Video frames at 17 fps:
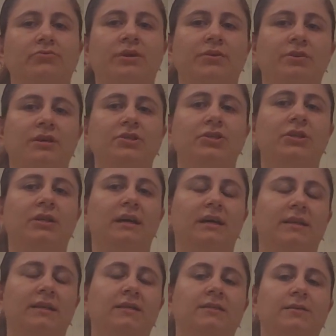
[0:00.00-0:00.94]
regression
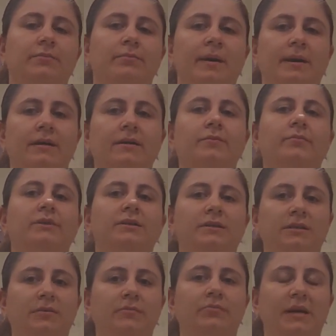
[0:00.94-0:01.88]
line is a better
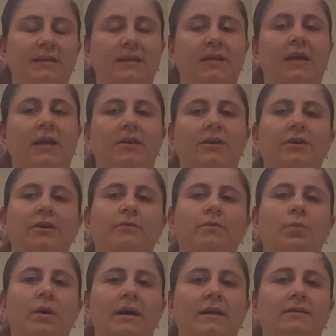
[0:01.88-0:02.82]
predicator
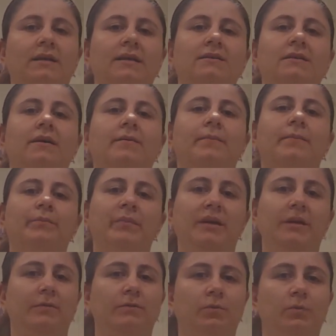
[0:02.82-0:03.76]
of Y than the
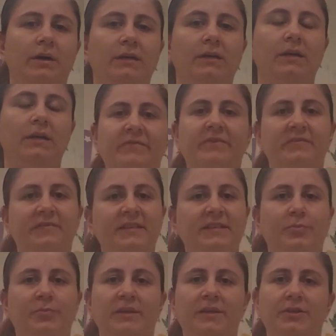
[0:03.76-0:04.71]
mean of Y.
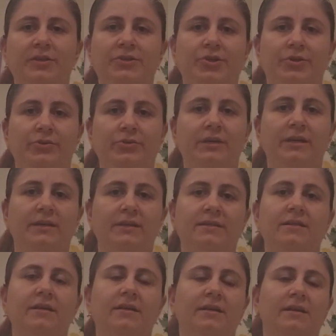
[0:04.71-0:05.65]
Professor Peter showed
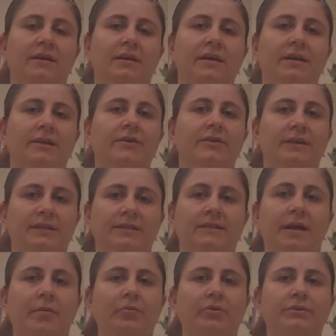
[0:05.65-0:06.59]
us in her
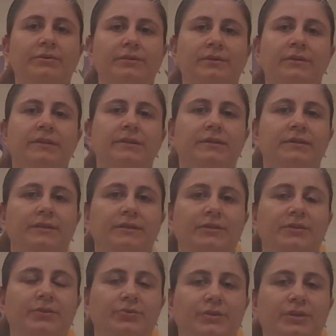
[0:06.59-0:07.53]
example
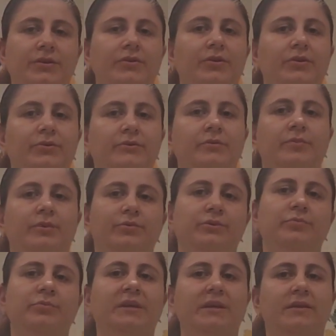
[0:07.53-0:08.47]
this using those blue
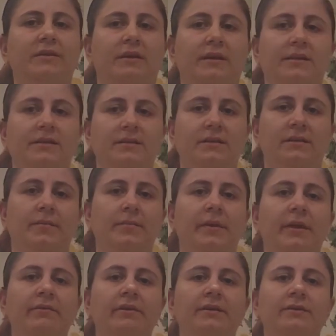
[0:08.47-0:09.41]
and pink lines,
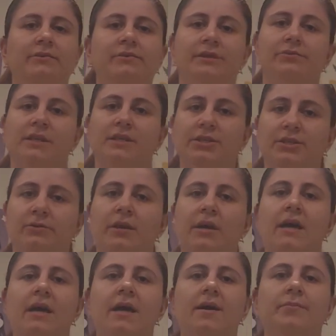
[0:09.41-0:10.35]
comparing the regression
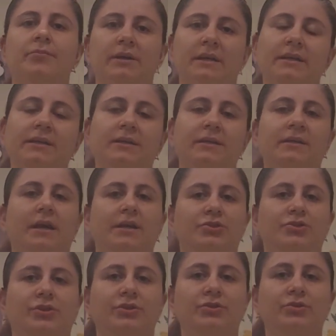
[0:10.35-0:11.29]

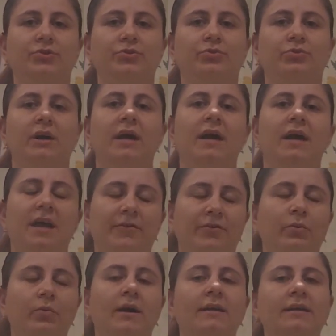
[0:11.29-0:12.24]
predications to
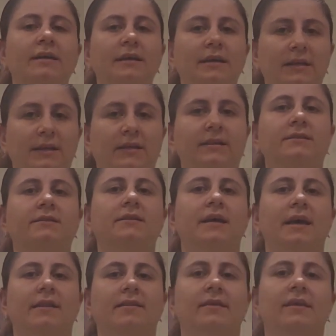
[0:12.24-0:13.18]
everyone is
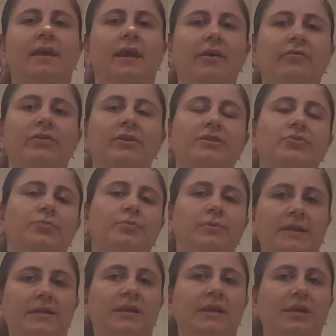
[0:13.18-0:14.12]
at the average
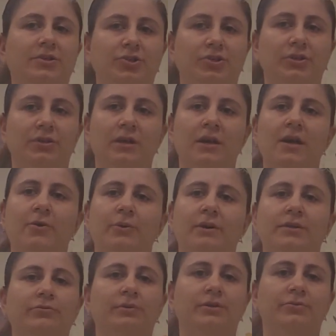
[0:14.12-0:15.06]
predication.
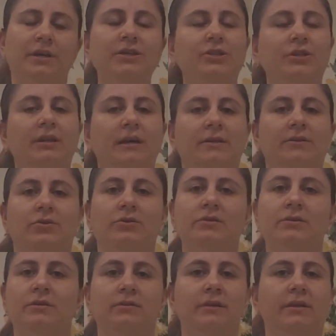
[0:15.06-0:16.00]
When the regression line
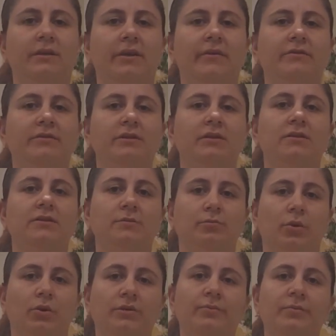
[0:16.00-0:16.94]
constantly gives
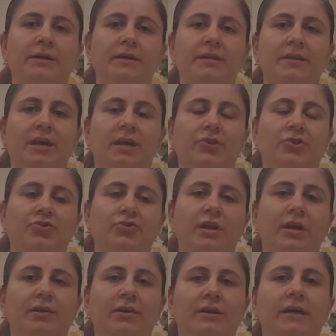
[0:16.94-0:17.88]
smaller predication
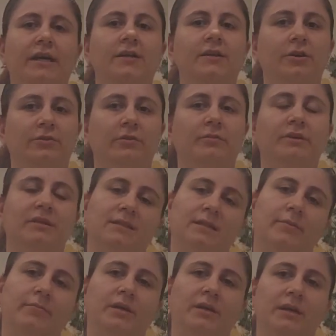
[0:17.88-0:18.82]
error, ANOVA
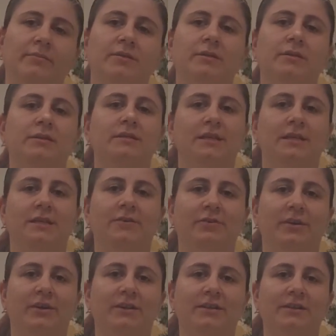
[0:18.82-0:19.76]
becomes
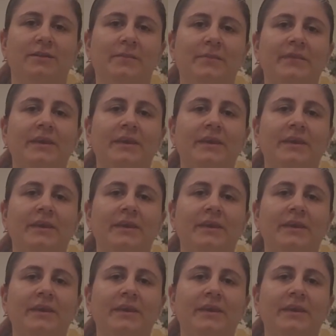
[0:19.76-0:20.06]
significant.